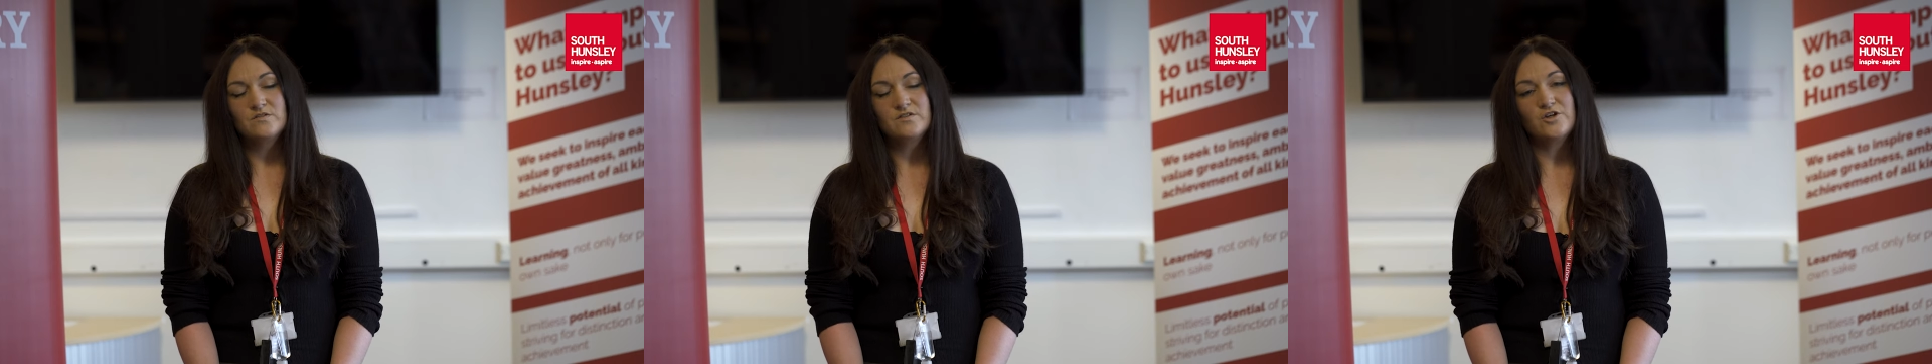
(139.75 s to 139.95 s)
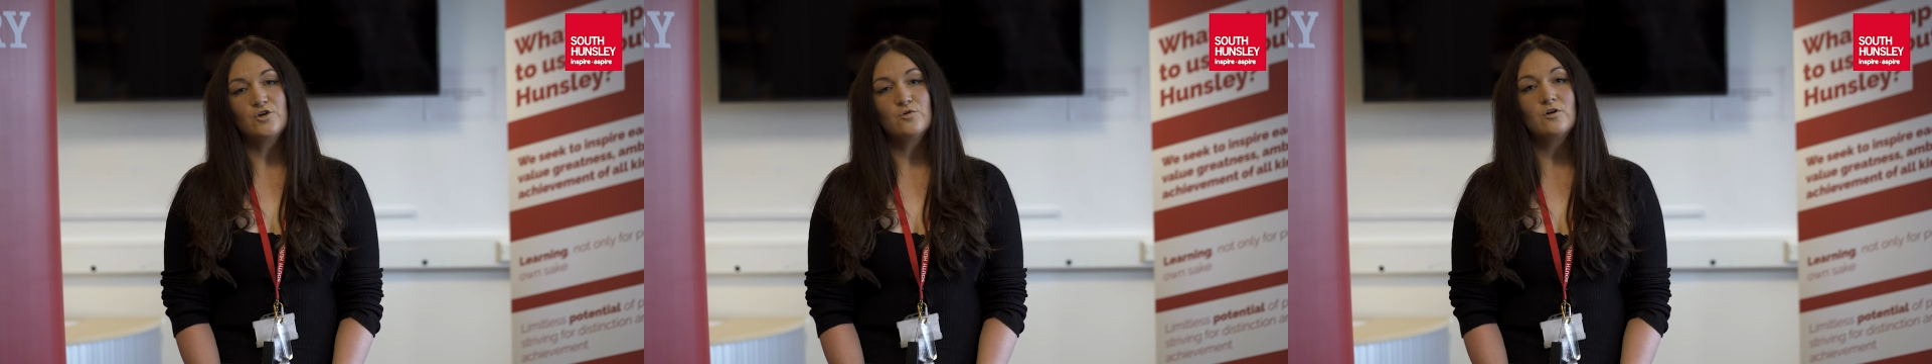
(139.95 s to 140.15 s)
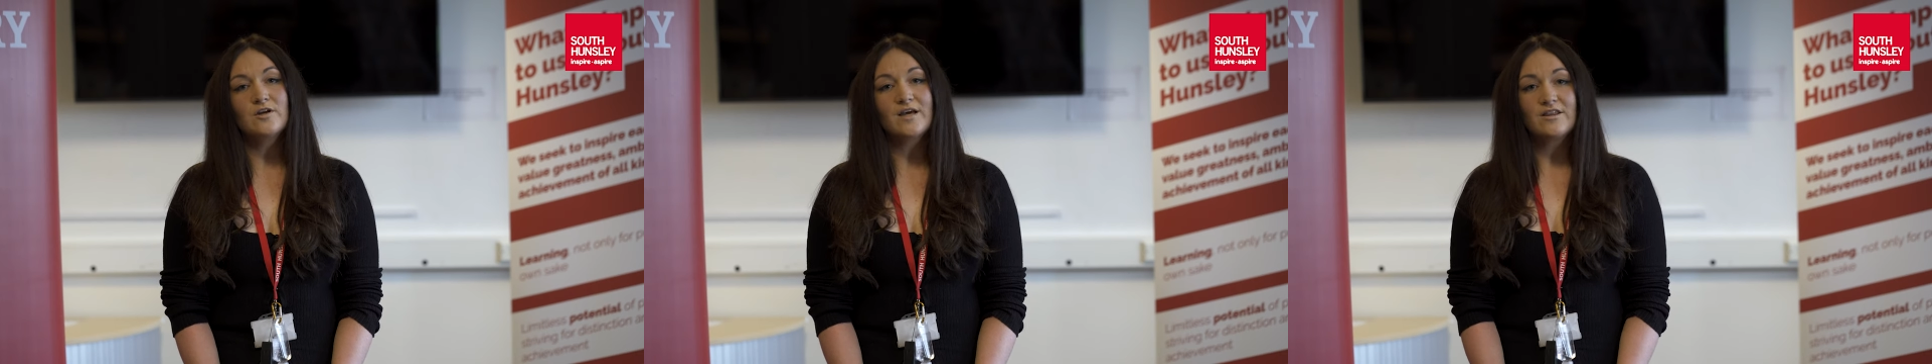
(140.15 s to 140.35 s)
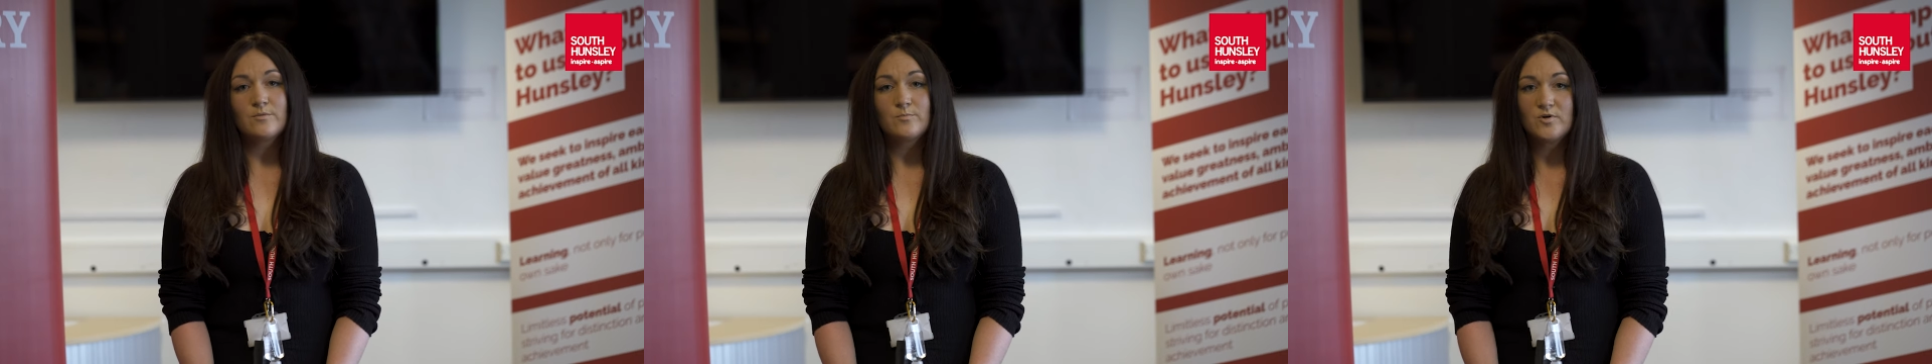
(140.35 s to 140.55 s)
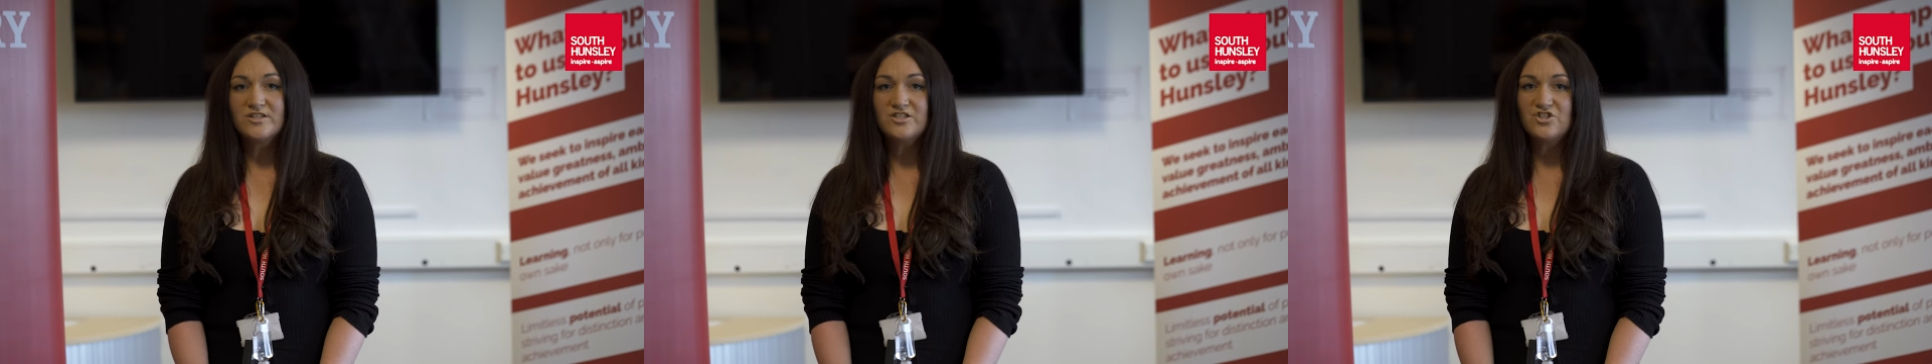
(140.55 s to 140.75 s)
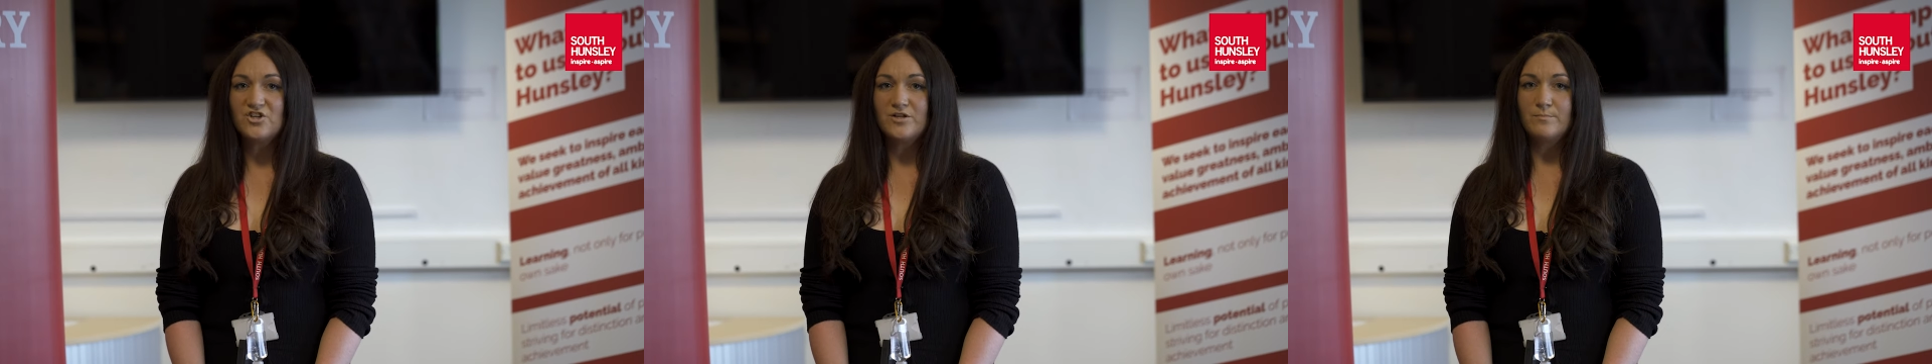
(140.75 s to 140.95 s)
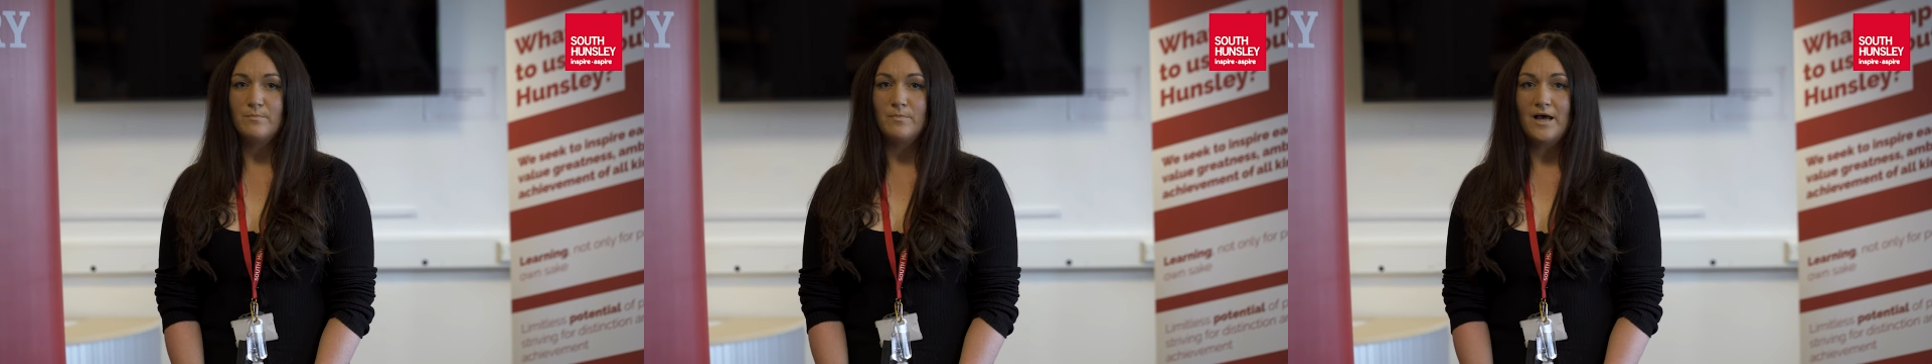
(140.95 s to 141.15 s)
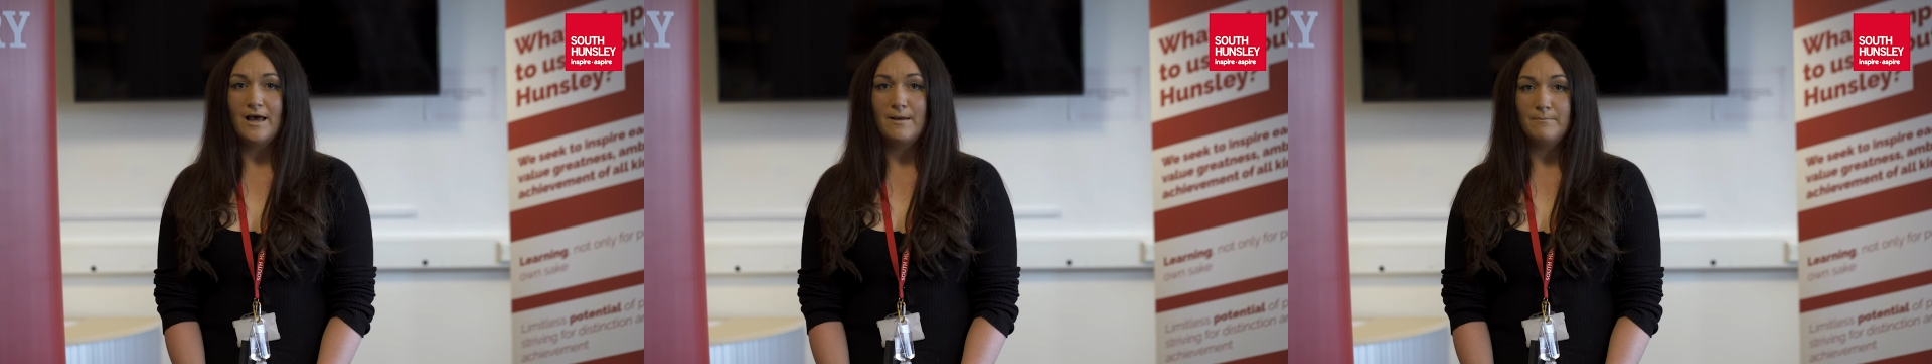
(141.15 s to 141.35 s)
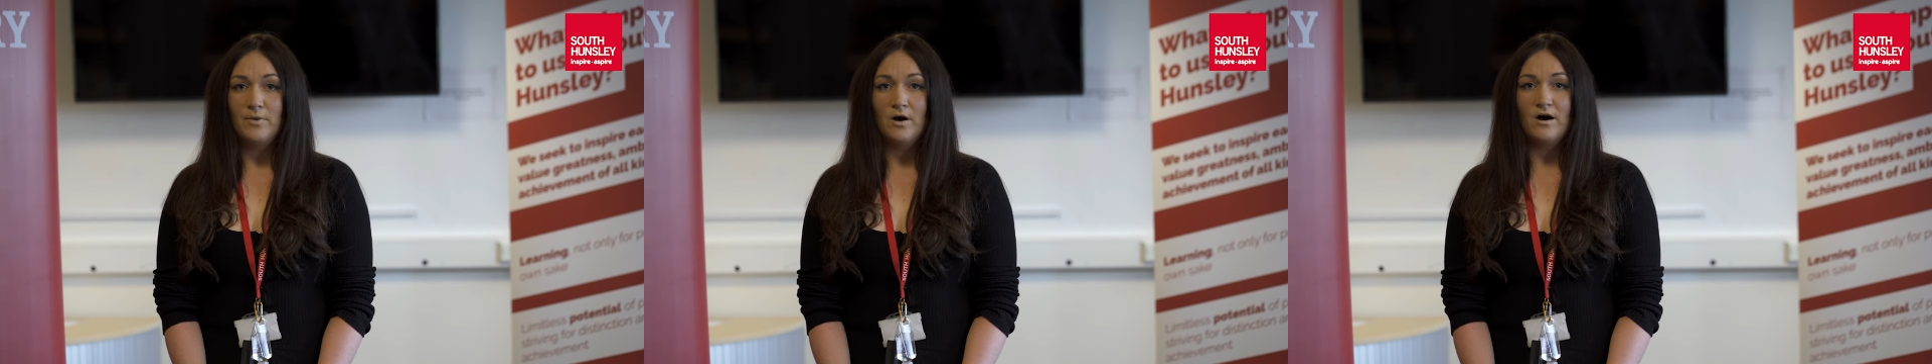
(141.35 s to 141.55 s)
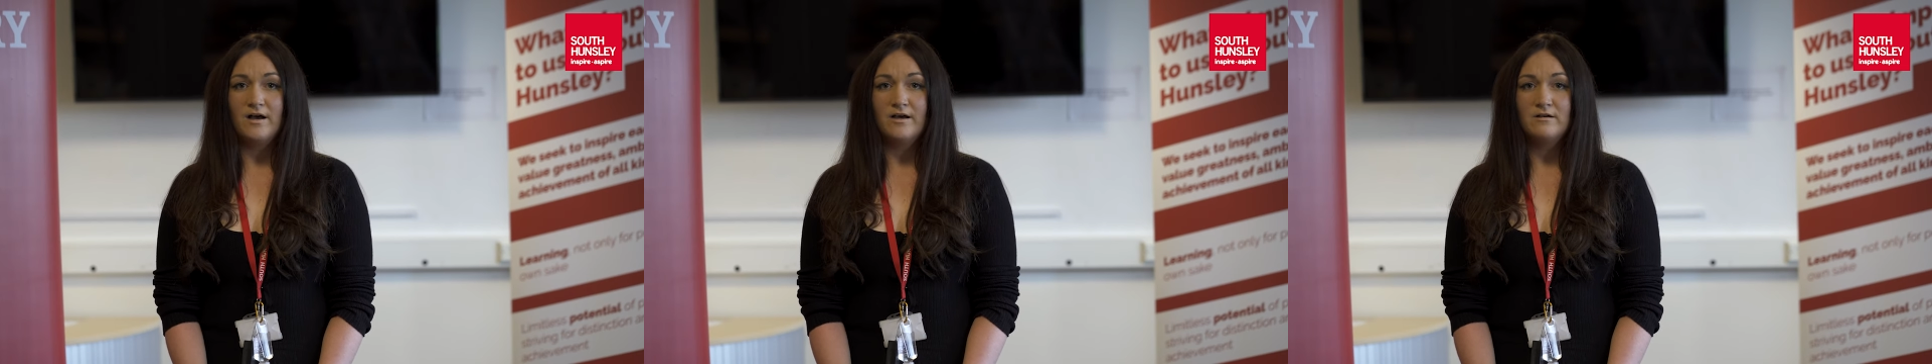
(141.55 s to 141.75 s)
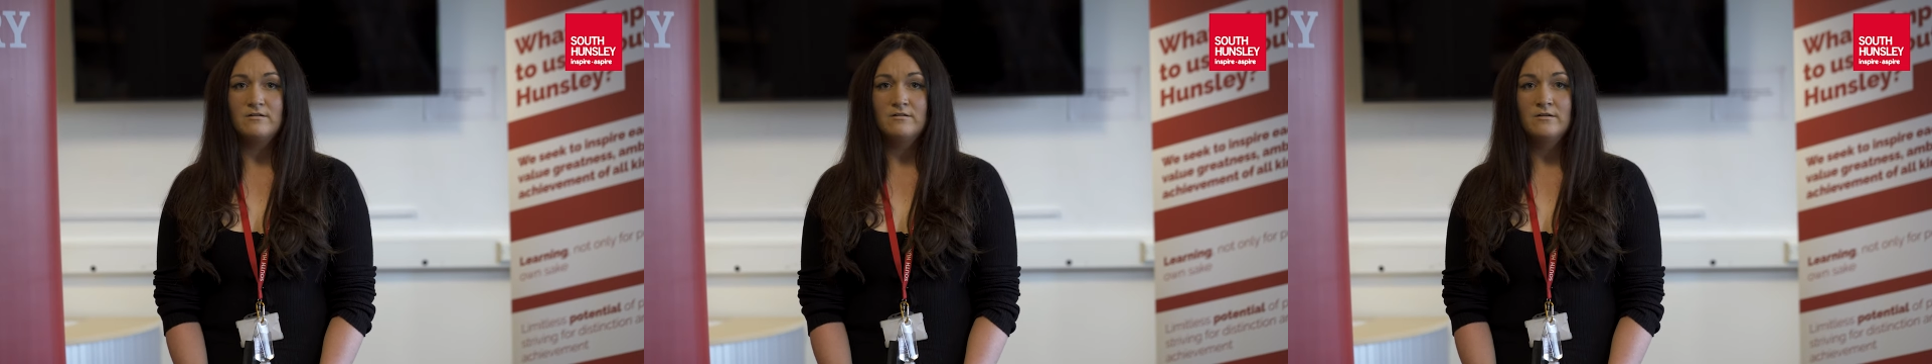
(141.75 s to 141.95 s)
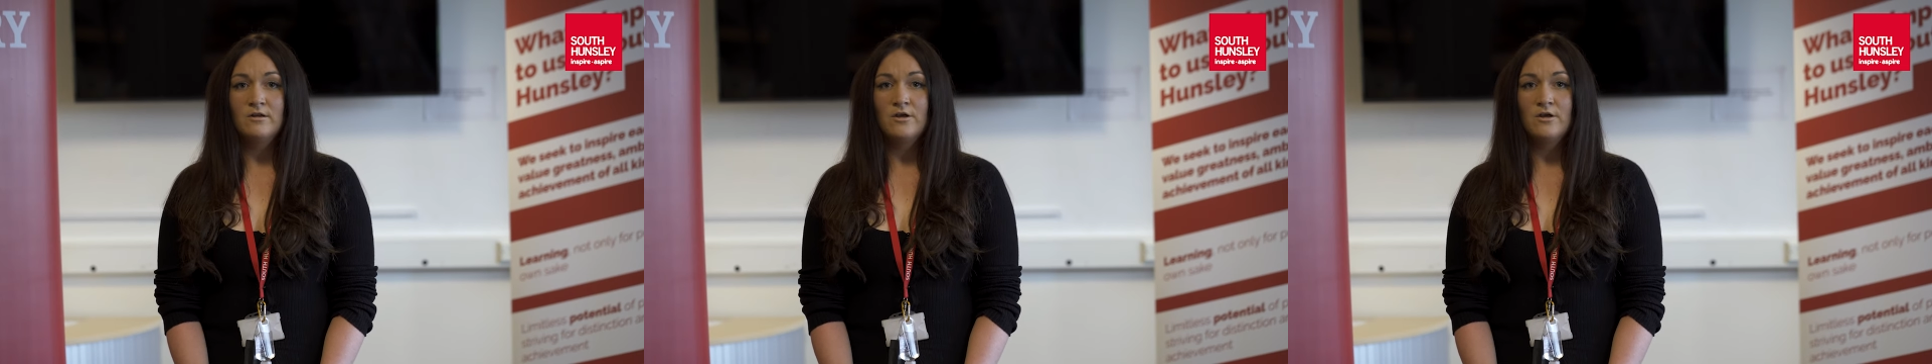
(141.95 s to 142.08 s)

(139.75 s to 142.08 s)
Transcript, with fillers: So you'll look at the British Empire,